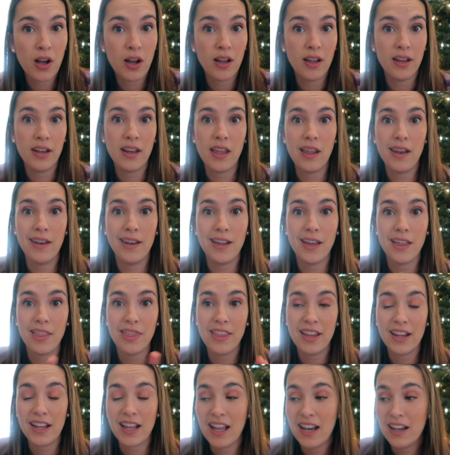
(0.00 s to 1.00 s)
on and
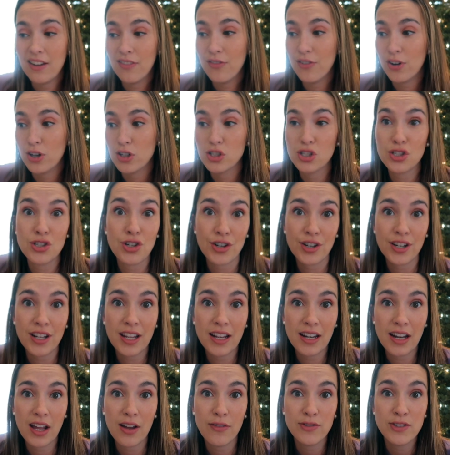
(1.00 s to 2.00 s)
they kind of are
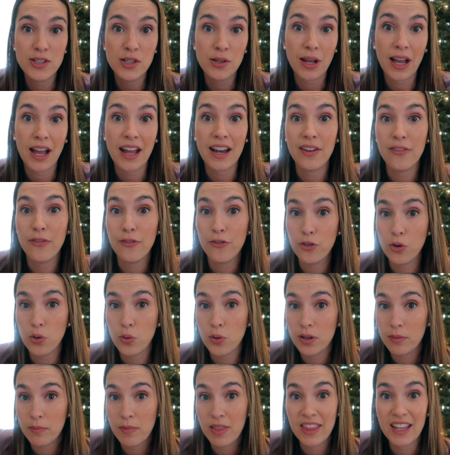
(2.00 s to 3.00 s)
sturdy enough to kind of
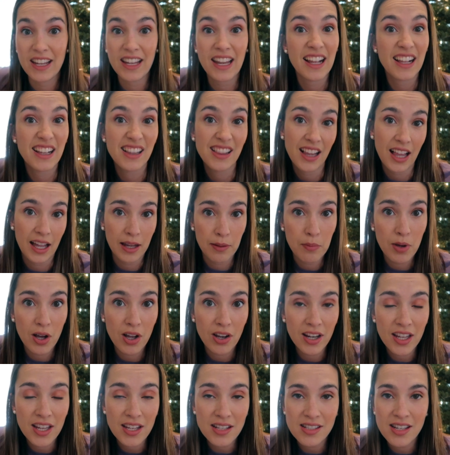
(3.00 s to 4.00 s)
form and they can climb
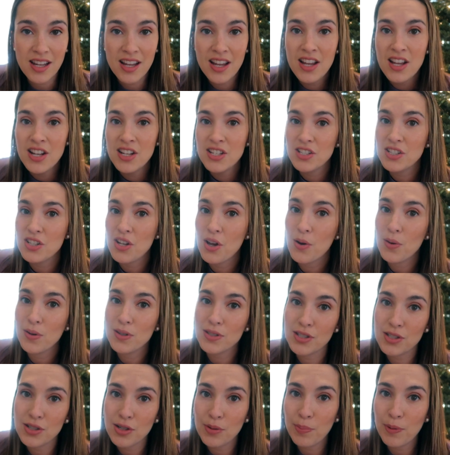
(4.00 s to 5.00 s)
on it. So
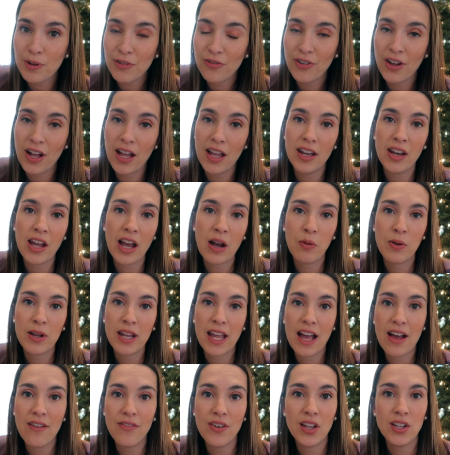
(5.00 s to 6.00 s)
super fun. We
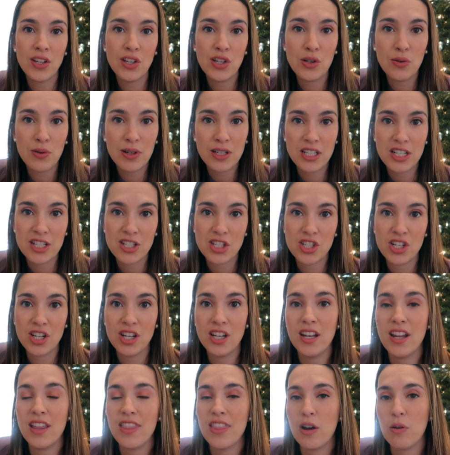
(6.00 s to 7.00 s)
have a new
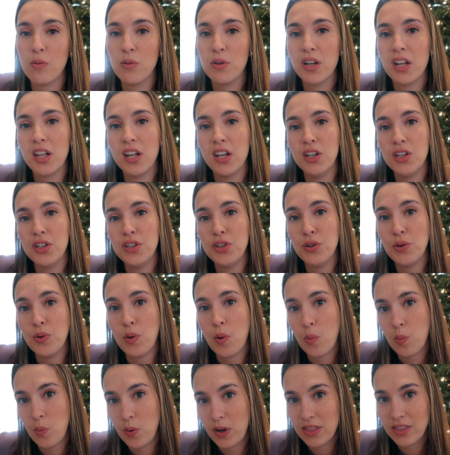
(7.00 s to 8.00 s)
addition that we're gonna do
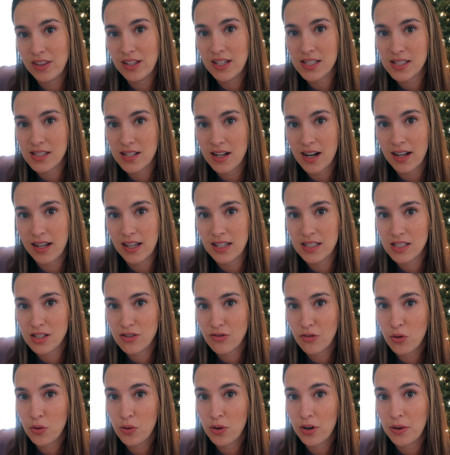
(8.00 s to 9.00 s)
with these nuggets
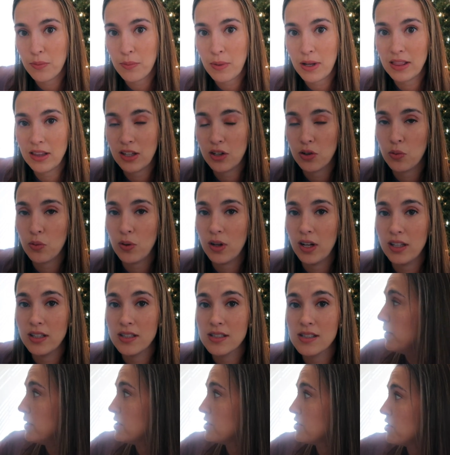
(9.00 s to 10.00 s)
for my little
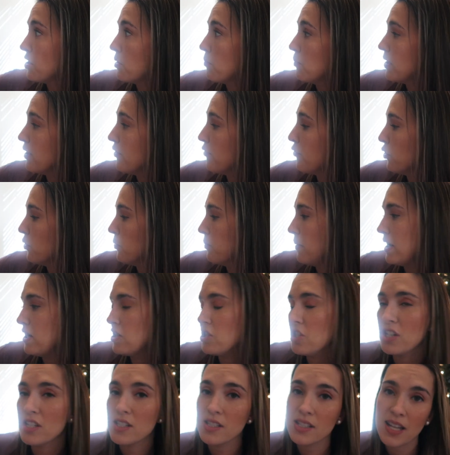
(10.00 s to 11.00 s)
ones. But so many
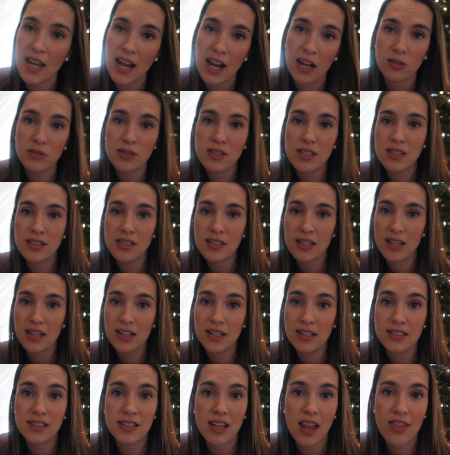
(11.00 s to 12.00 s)
formations, houses,
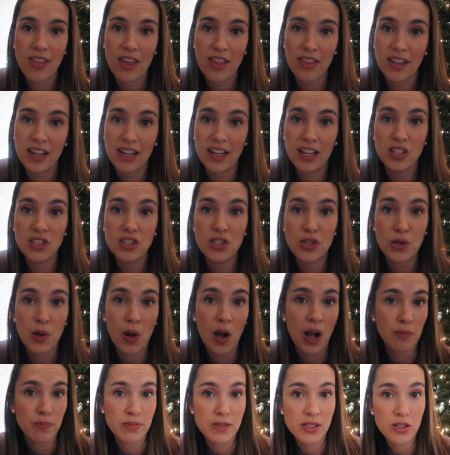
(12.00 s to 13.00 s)
things that they can do,
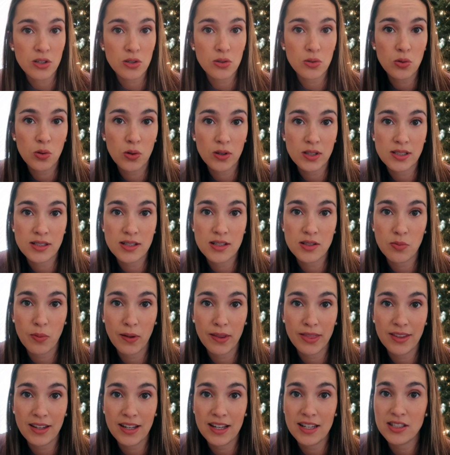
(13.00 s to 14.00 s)
obstacle courses
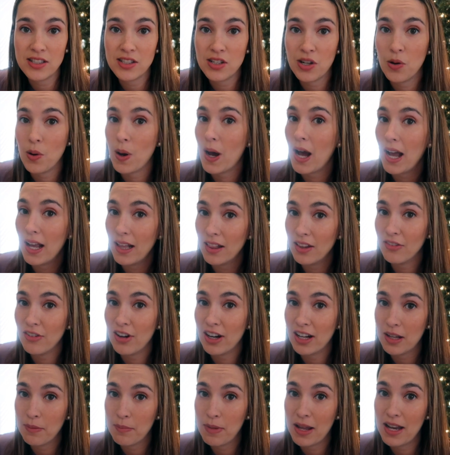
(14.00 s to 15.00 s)
with these. So highly
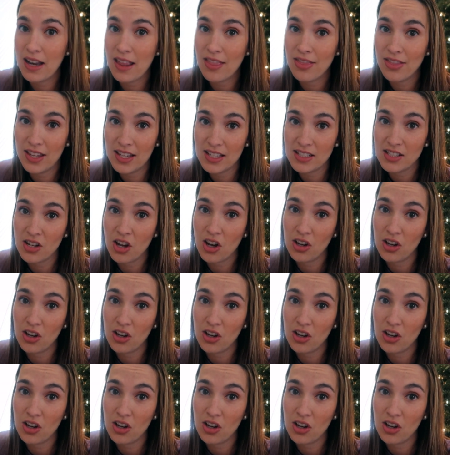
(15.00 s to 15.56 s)
recommend this